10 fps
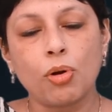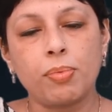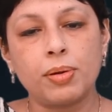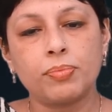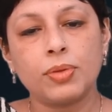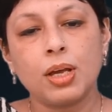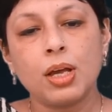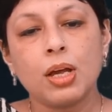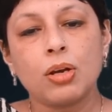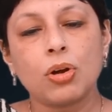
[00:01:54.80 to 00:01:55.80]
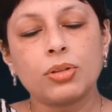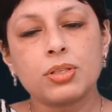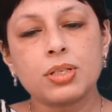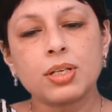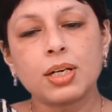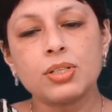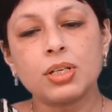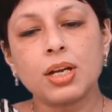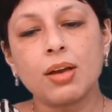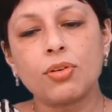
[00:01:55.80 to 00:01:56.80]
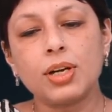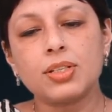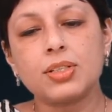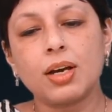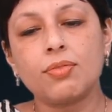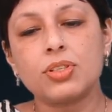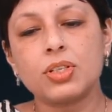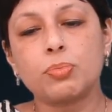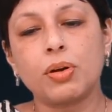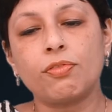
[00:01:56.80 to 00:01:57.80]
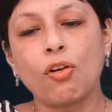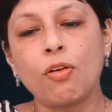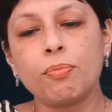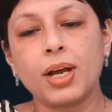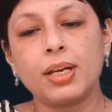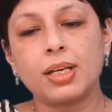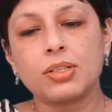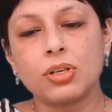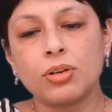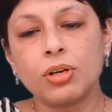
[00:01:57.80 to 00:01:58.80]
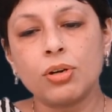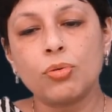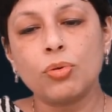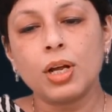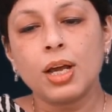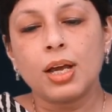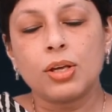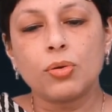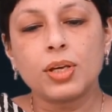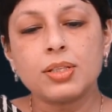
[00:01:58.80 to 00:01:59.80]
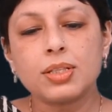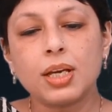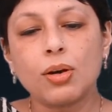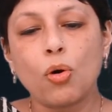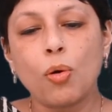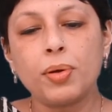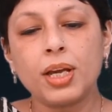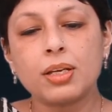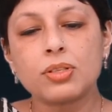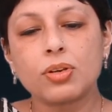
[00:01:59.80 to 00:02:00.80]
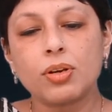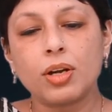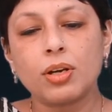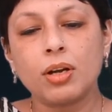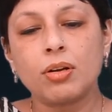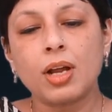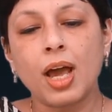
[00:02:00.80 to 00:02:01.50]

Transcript: problem. Now, this is a conjunctival DCR which is performed by an external route. You can see an opening is created